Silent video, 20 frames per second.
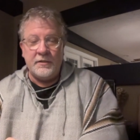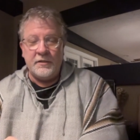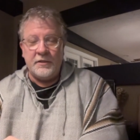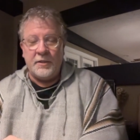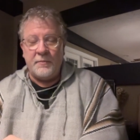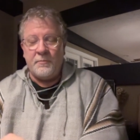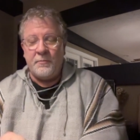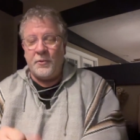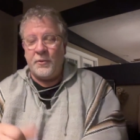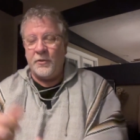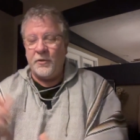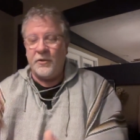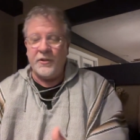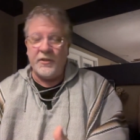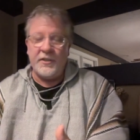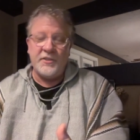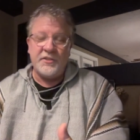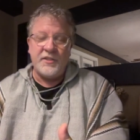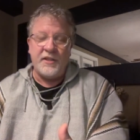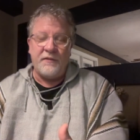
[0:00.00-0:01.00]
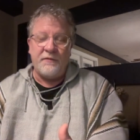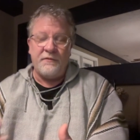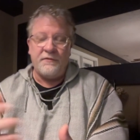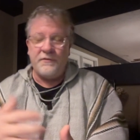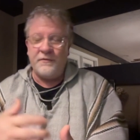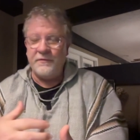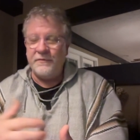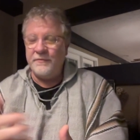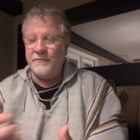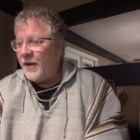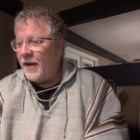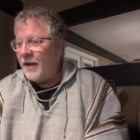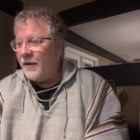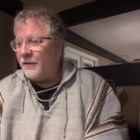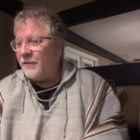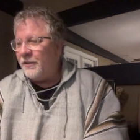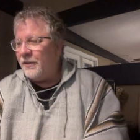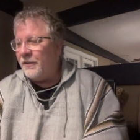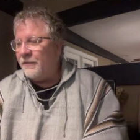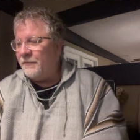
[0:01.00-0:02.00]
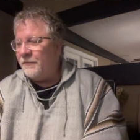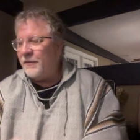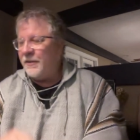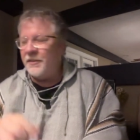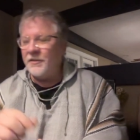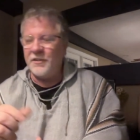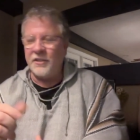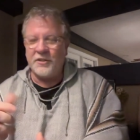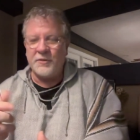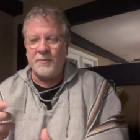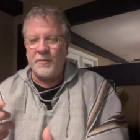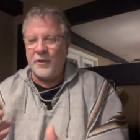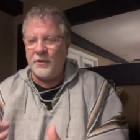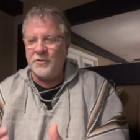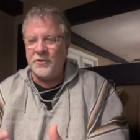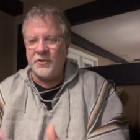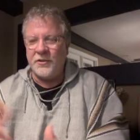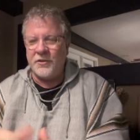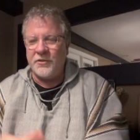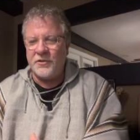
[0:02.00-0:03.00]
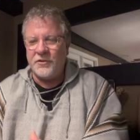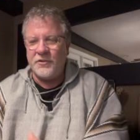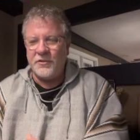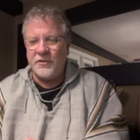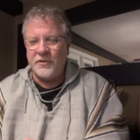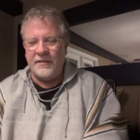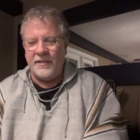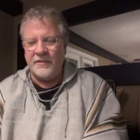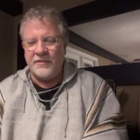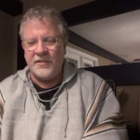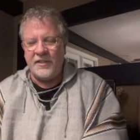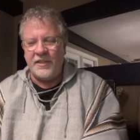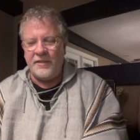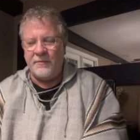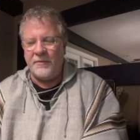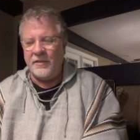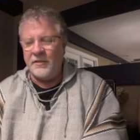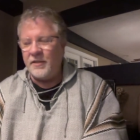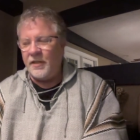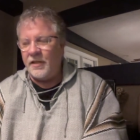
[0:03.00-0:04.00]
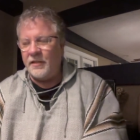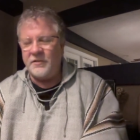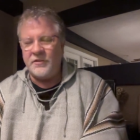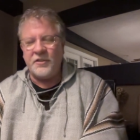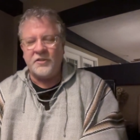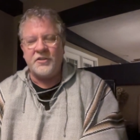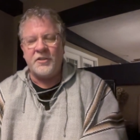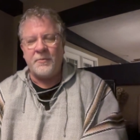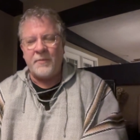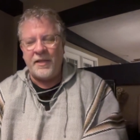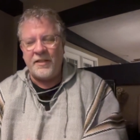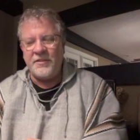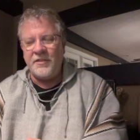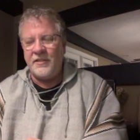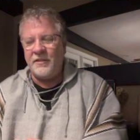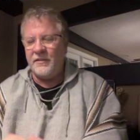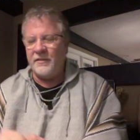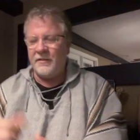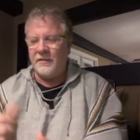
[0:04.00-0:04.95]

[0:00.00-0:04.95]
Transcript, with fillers: to pull the stuff out of these exposures and see them. It's, it's just amazing